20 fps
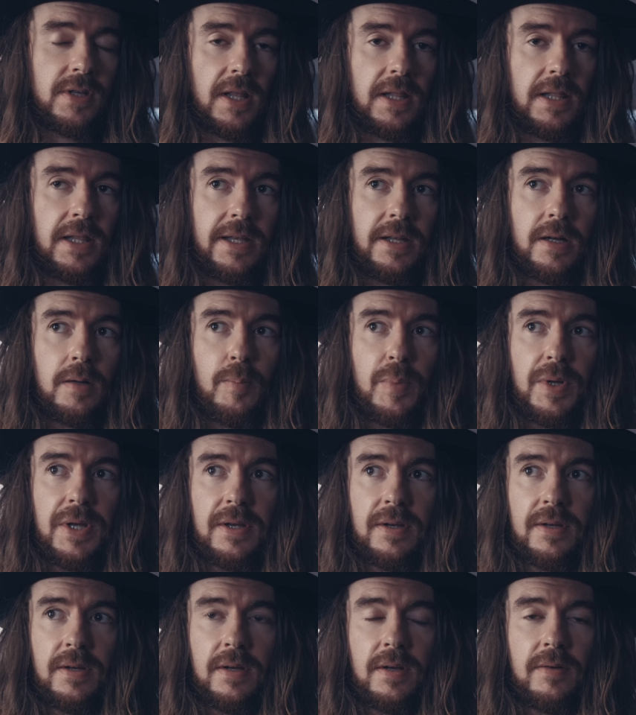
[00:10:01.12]
a little
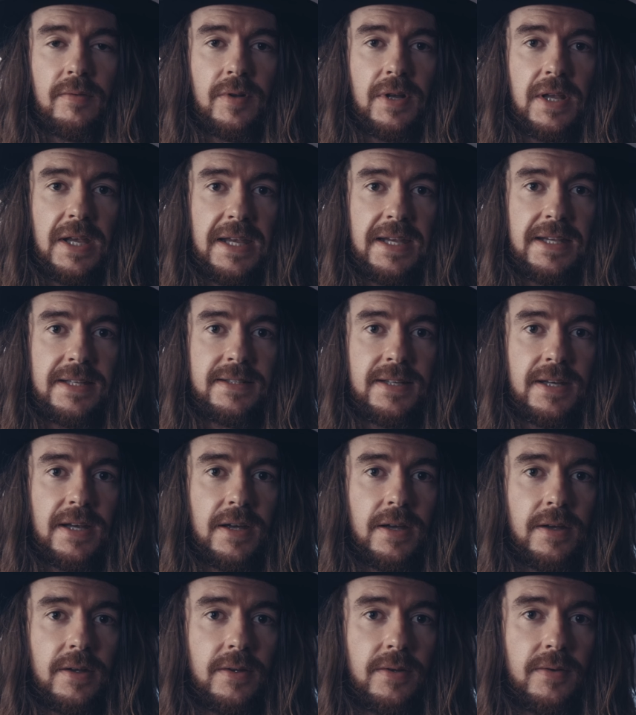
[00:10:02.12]
bit of an
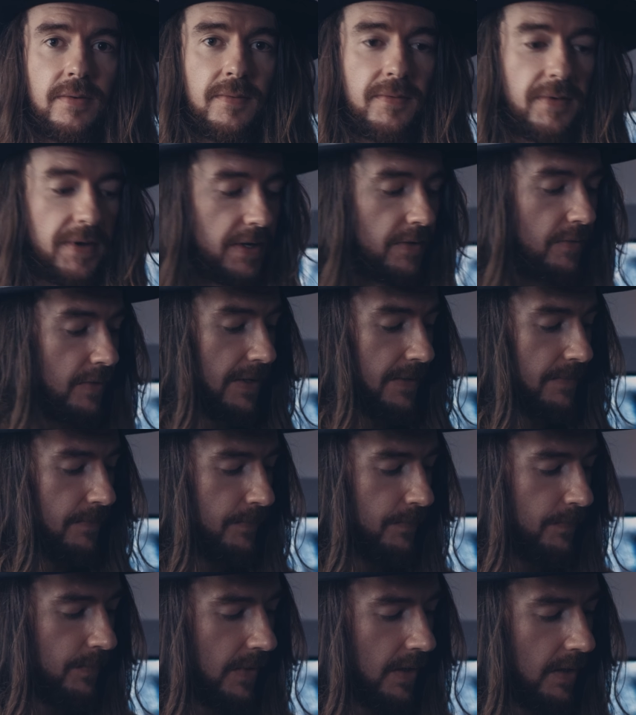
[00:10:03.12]
easier fingering.
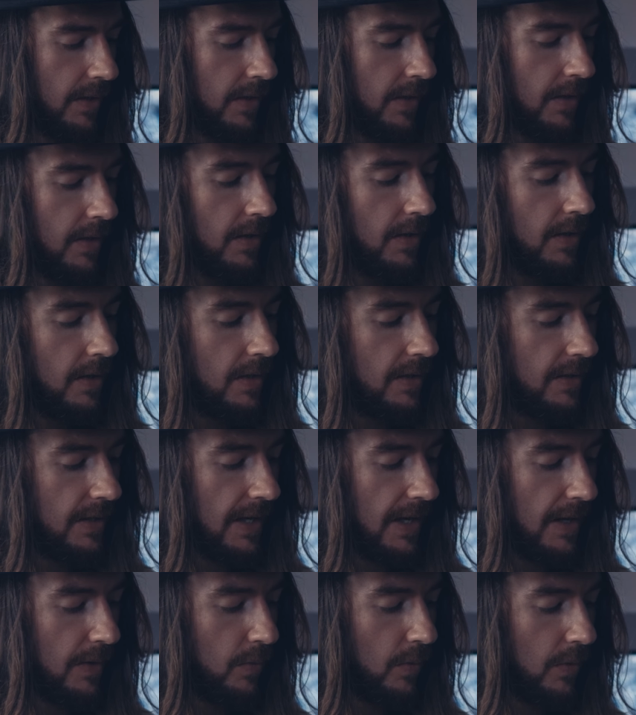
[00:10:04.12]

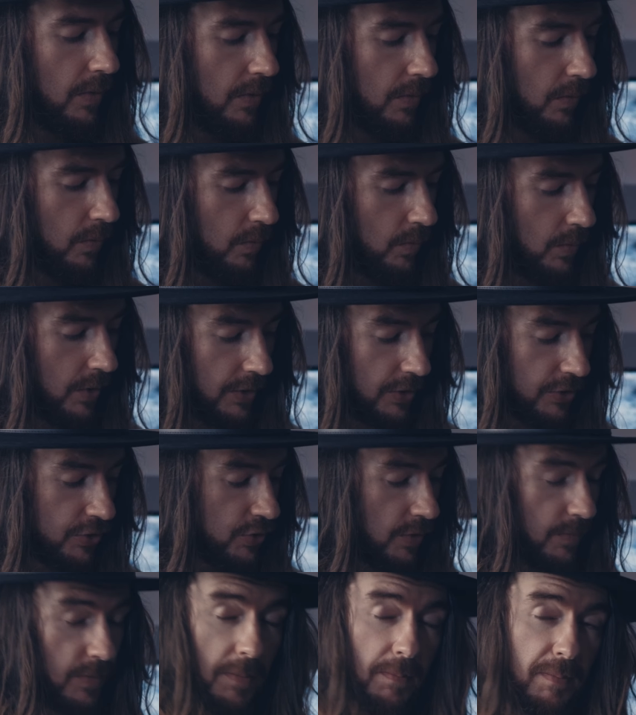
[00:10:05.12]
Now, we're going to
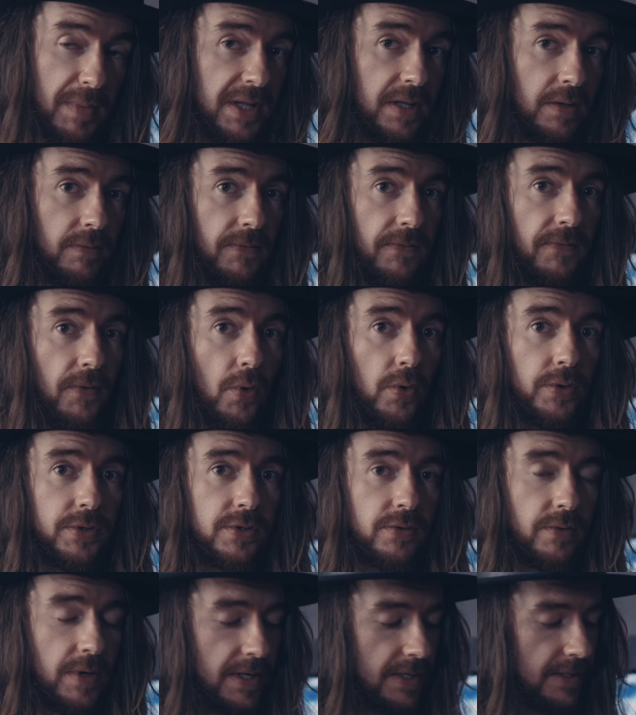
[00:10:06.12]
strum the middle 4
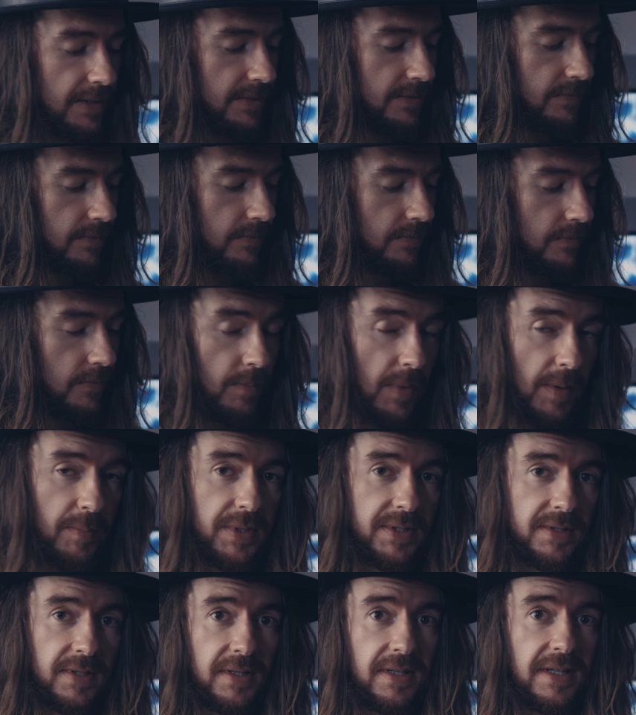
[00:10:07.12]
strings.
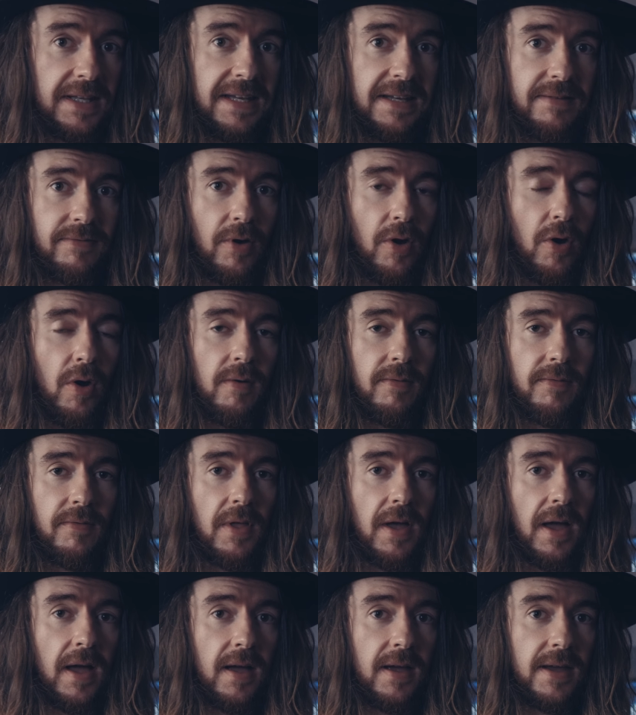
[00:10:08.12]
Remember to leave off
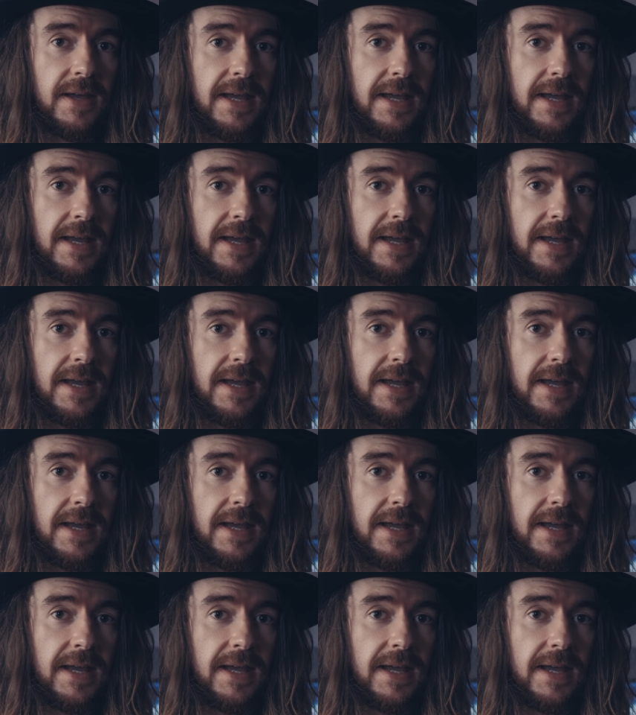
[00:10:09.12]
the high